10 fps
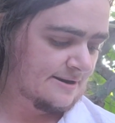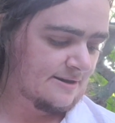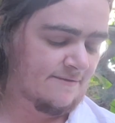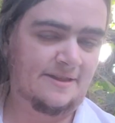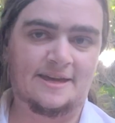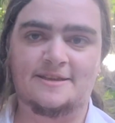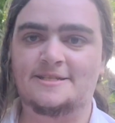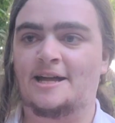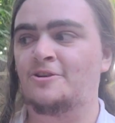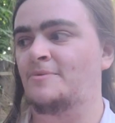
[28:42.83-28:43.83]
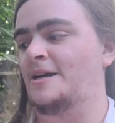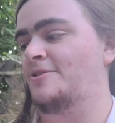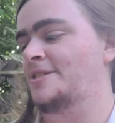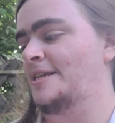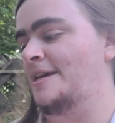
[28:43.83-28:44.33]
I feel like this colorway
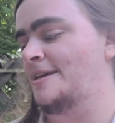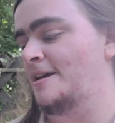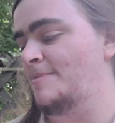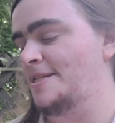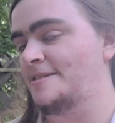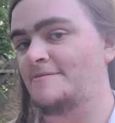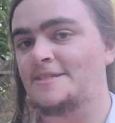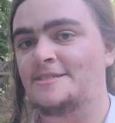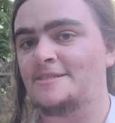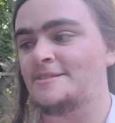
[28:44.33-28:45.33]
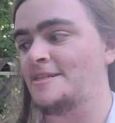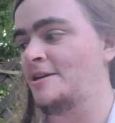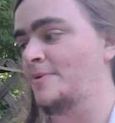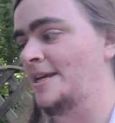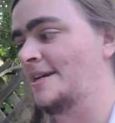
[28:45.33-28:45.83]
looks like a piece of
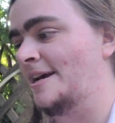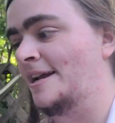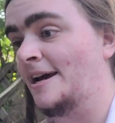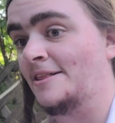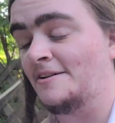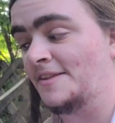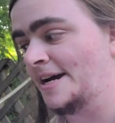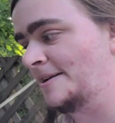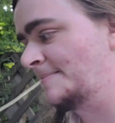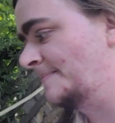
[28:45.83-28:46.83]
seaweed, and I love that.